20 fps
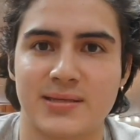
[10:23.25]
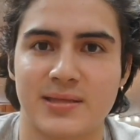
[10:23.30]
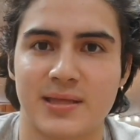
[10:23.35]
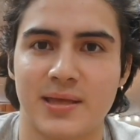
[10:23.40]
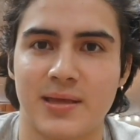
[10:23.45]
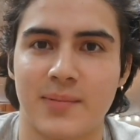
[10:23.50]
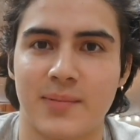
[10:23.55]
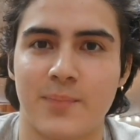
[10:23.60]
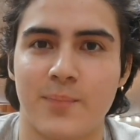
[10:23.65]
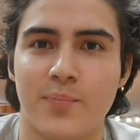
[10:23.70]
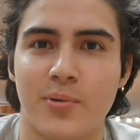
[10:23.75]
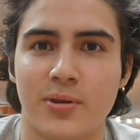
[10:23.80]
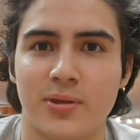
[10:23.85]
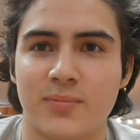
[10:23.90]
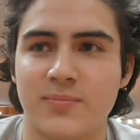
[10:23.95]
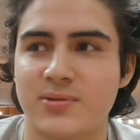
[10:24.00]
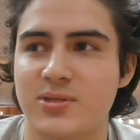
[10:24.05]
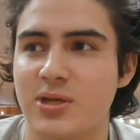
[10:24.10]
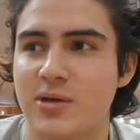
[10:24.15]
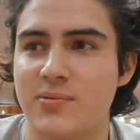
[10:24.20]
they put
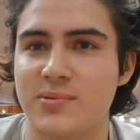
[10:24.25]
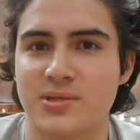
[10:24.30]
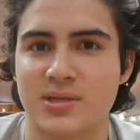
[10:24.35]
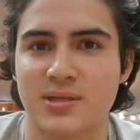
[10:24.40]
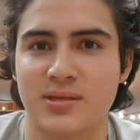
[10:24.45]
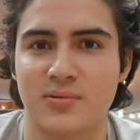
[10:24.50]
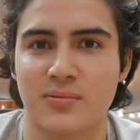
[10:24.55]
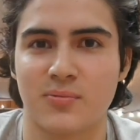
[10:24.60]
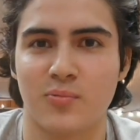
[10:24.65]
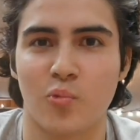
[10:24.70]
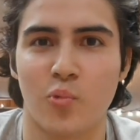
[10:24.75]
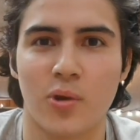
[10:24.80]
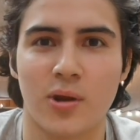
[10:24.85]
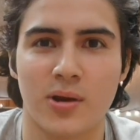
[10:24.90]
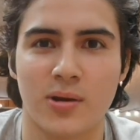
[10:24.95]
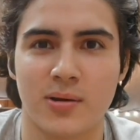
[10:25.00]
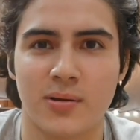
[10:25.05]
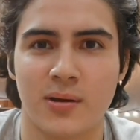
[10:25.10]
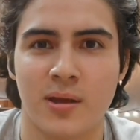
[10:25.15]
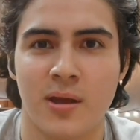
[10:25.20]
themselves in
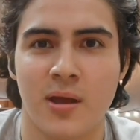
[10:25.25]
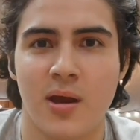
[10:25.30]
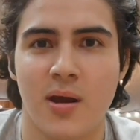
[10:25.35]
weird